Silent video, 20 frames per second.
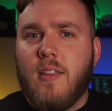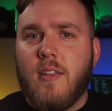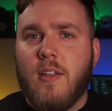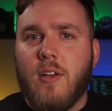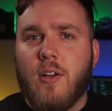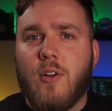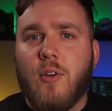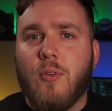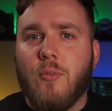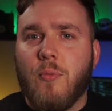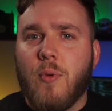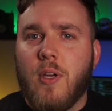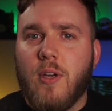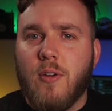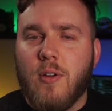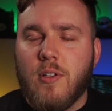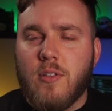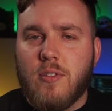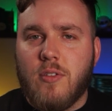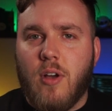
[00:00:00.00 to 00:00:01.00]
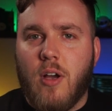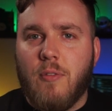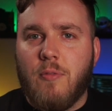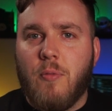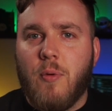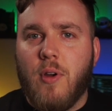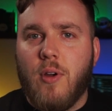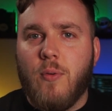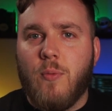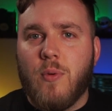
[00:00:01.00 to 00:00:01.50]
that a career in
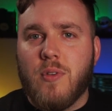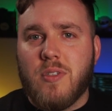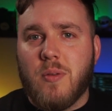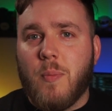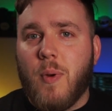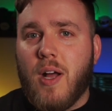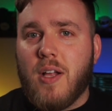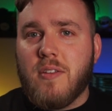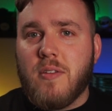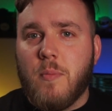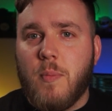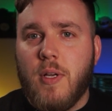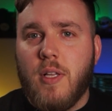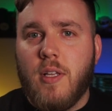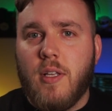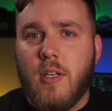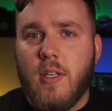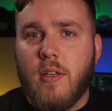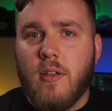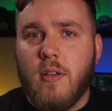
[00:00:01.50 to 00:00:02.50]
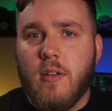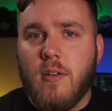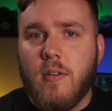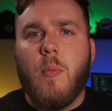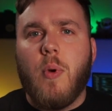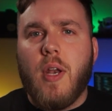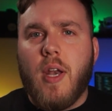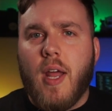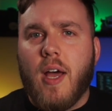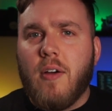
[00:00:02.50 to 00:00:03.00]
software was a possibility.
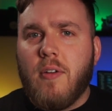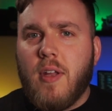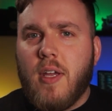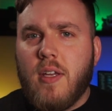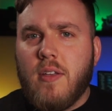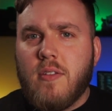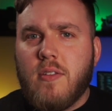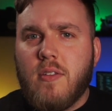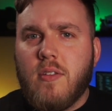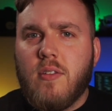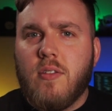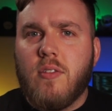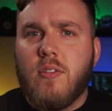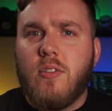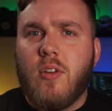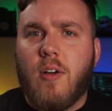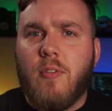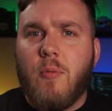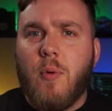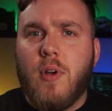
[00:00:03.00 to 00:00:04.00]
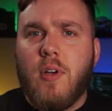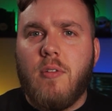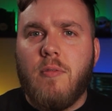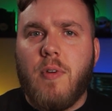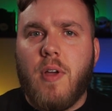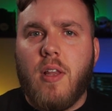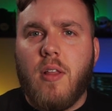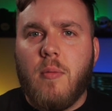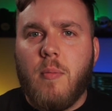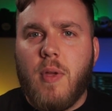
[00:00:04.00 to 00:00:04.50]
But nowadays, software
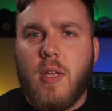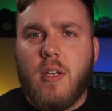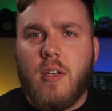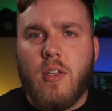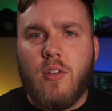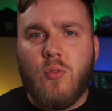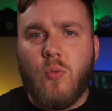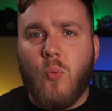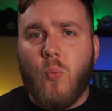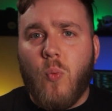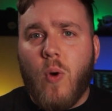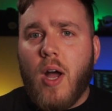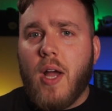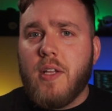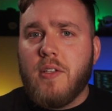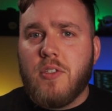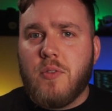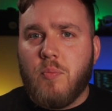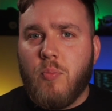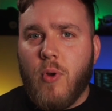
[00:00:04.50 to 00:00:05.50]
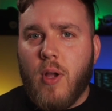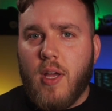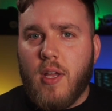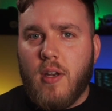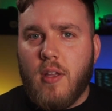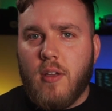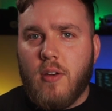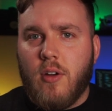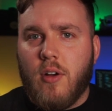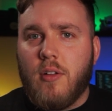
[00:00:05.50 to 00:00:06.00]
development is
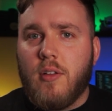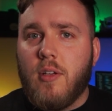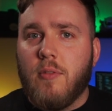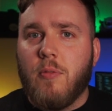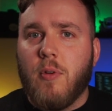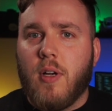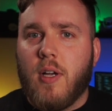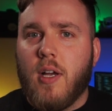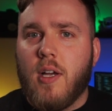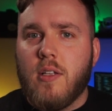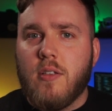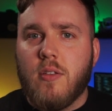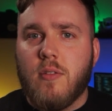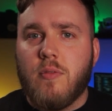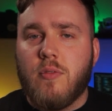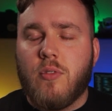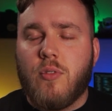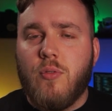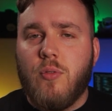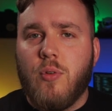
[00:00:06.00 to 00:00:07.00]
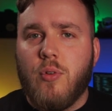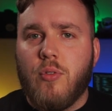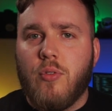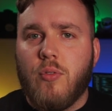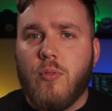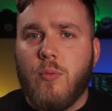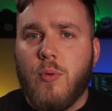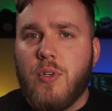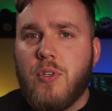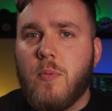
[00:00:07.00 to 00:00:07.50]
widespread in all different kinds of
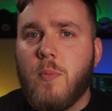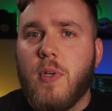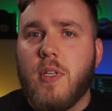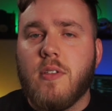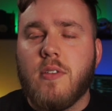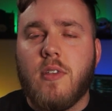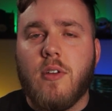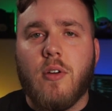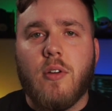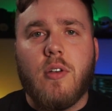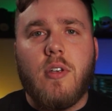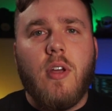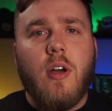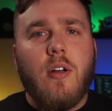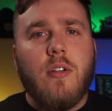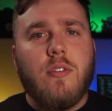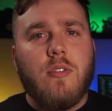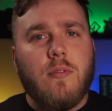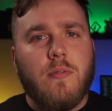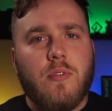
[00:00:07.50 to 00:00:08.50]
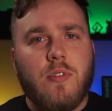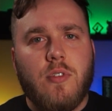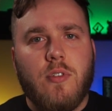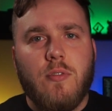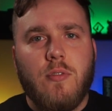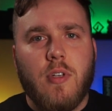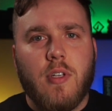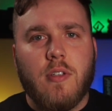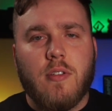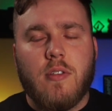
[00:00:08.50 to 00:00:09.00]
schools, which means there are tons of
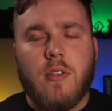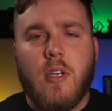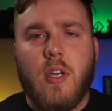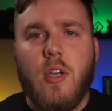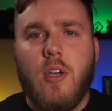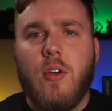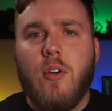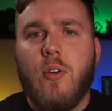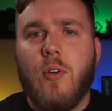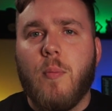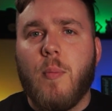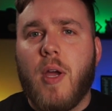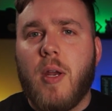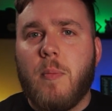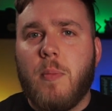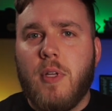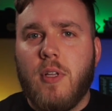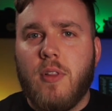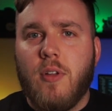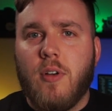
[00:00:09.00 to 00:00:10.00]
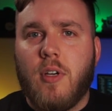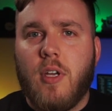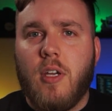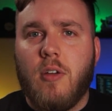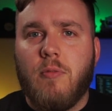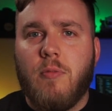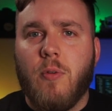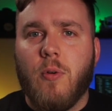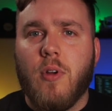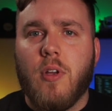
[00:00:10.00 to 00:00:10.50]
students who might be looking
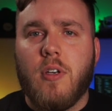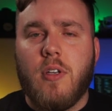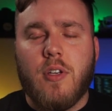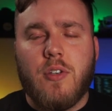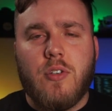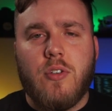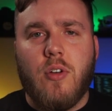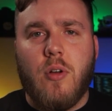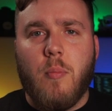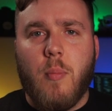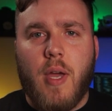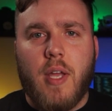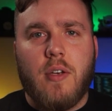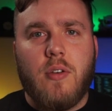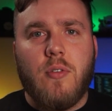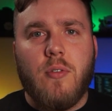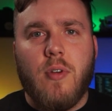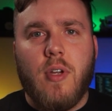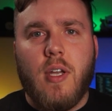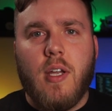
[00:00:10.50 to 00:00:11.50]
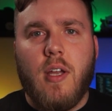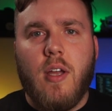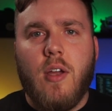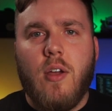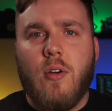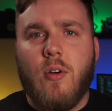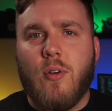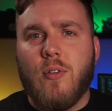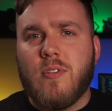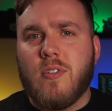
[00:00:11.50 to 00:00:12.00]
for additional mentoring
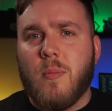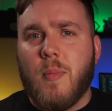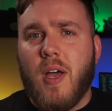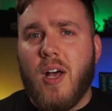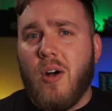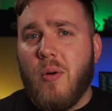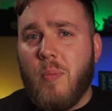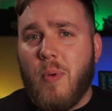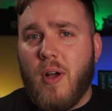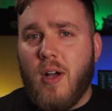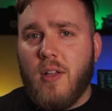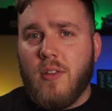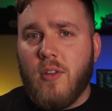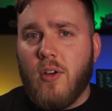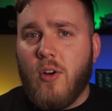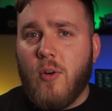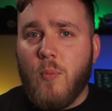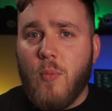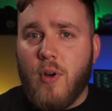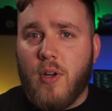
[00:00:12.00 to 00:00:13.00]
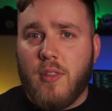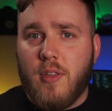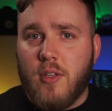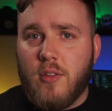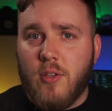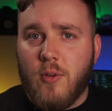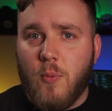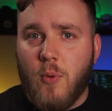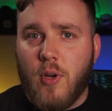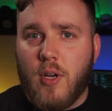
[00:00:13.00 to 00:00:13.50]
or some help on the homework that
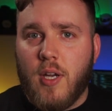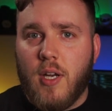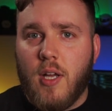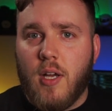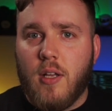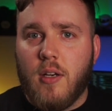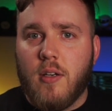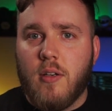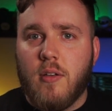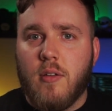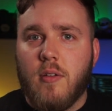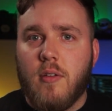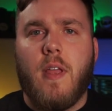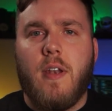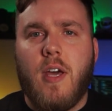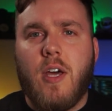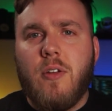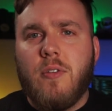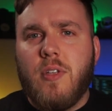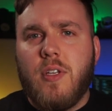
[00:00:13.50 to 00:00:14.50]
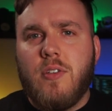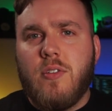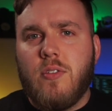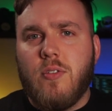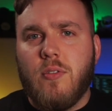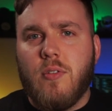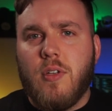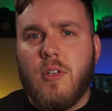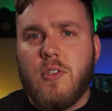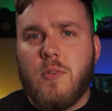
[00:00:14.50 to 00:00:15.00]
they're working on. Not only
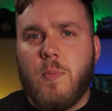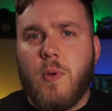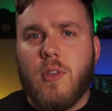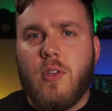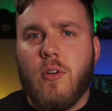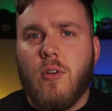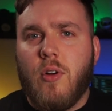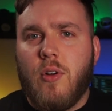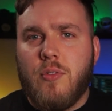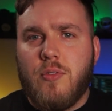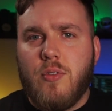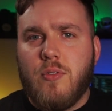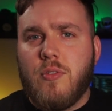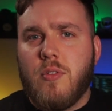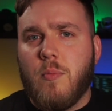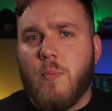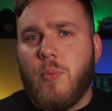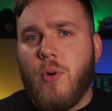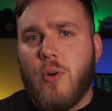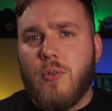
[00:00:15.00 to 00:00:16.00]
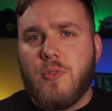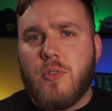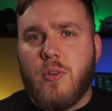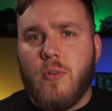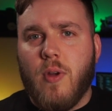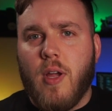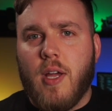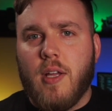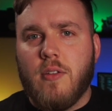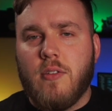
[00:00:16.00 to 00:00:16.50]
students, but there are also some
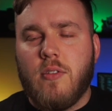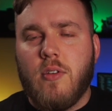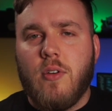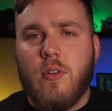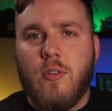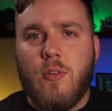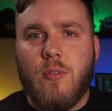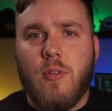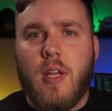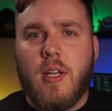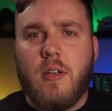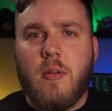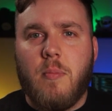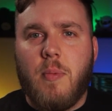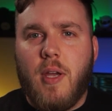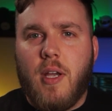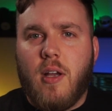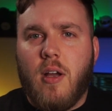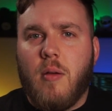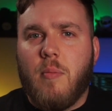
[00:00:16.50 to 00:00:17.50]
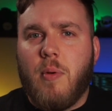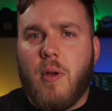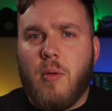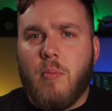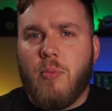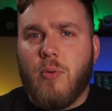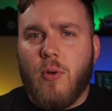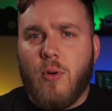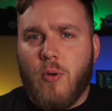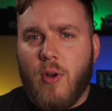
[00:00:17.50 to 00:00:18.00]
post-grads who like to pick up on
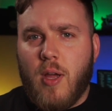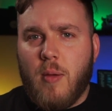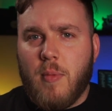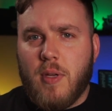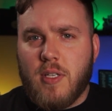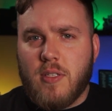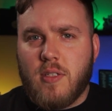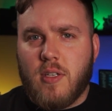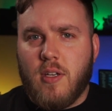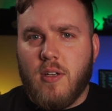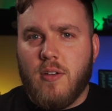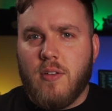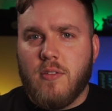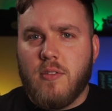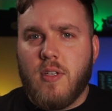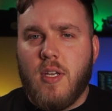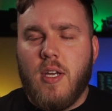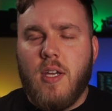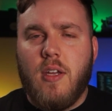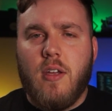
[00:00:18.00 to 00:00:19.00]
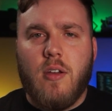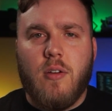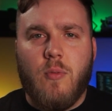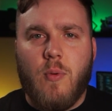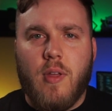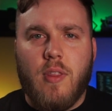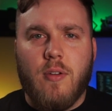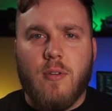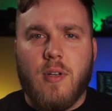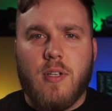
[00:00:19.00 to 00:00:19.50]
programming skills,
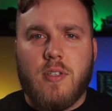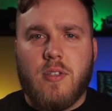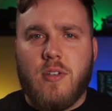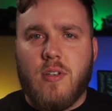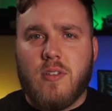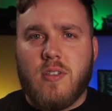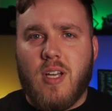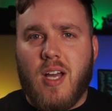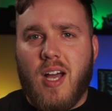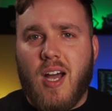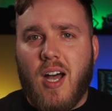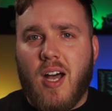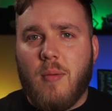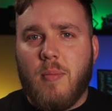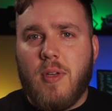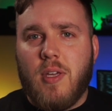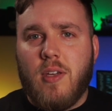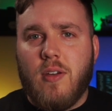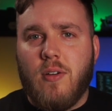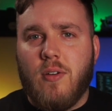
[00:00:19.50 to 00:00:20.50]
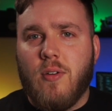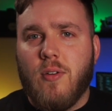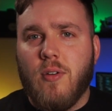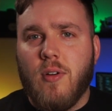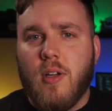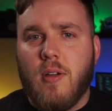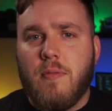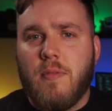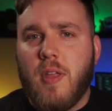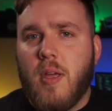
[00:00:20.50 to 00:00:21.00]
whether it's just a hobby
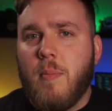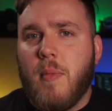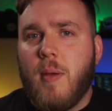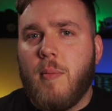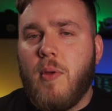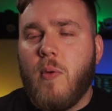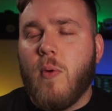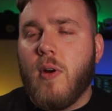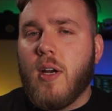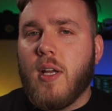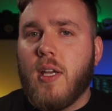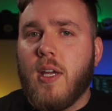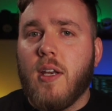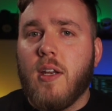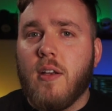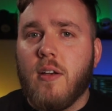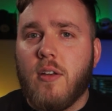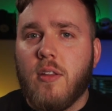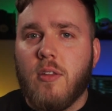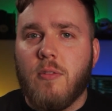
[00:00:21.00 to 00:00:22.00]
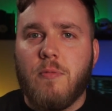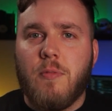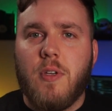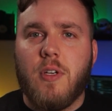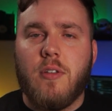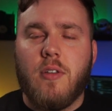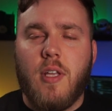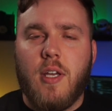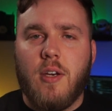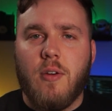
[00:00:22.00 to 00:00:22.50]
or if they maybe want to get into the
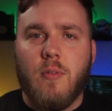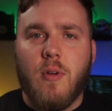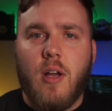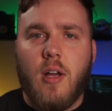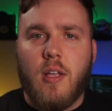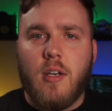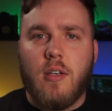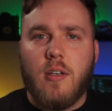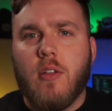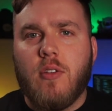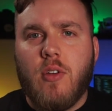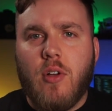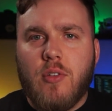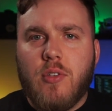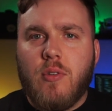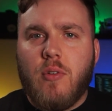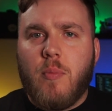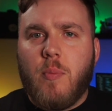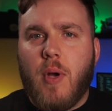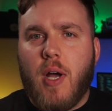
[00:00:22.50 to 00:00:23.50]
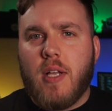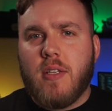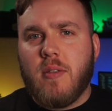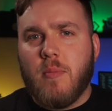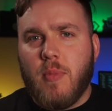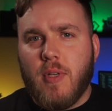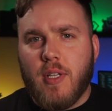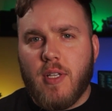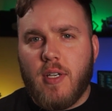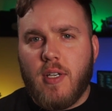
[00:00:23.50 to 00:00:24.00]
field later on. It's also a
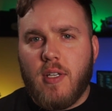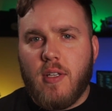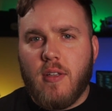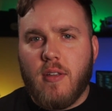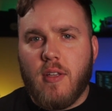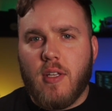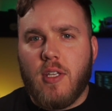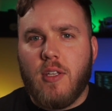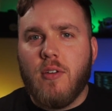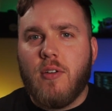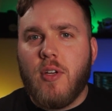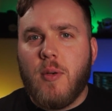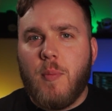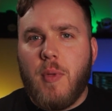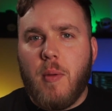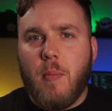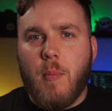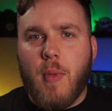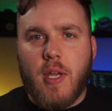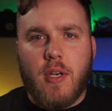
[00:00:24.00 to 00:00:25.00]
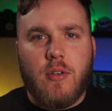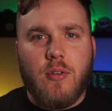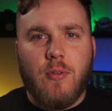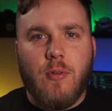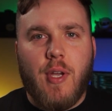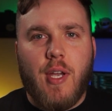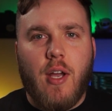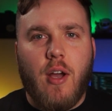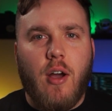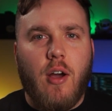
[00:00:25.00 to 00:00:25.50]
possibility that you could be
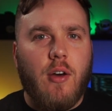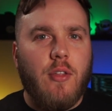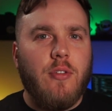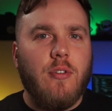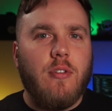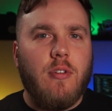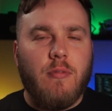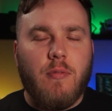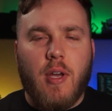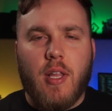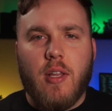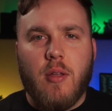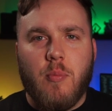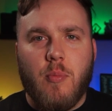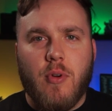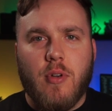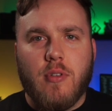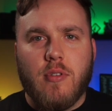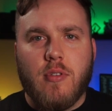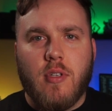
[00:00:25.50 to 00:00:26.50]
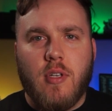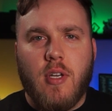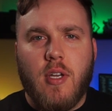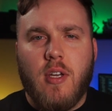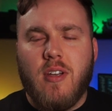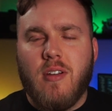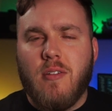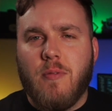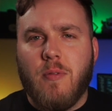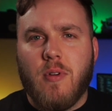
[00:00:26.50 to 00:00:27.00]
mentoring other developers.
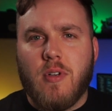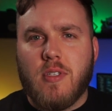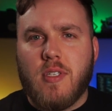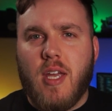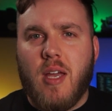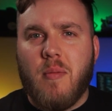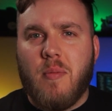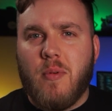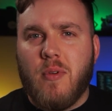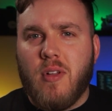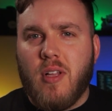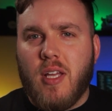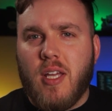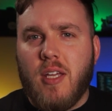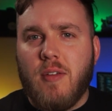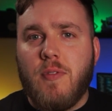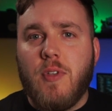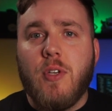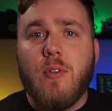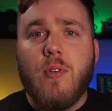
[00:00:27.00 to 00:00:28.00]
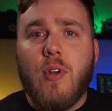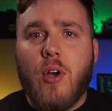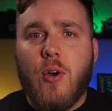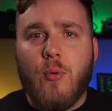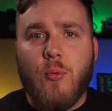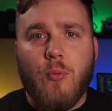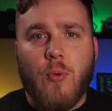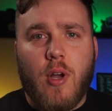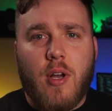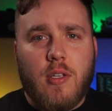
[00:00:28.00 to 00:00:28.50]
For example, if you
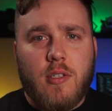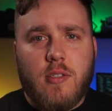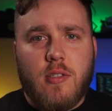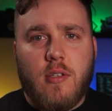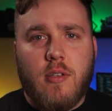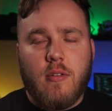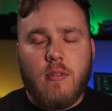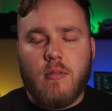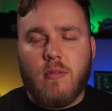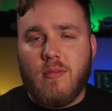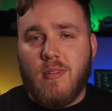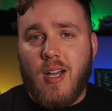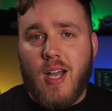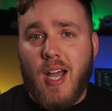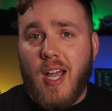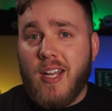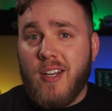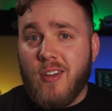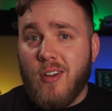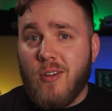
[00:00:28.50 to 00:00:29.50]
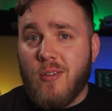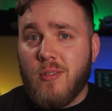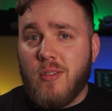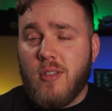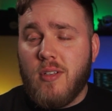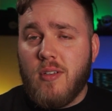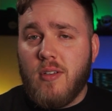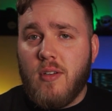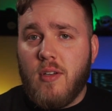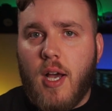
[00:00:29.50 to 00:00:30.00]
know Rust, I don't,
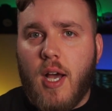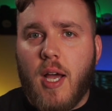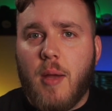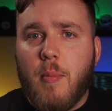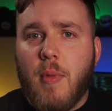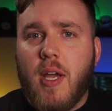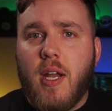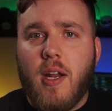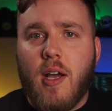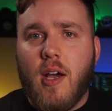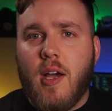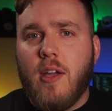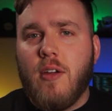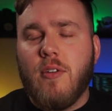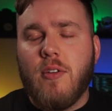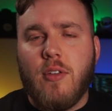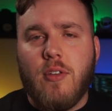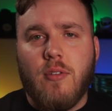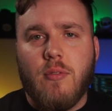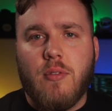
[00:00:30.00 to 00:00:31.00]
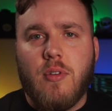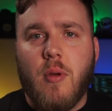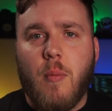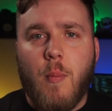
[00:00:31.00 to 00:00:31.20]
I might hire you to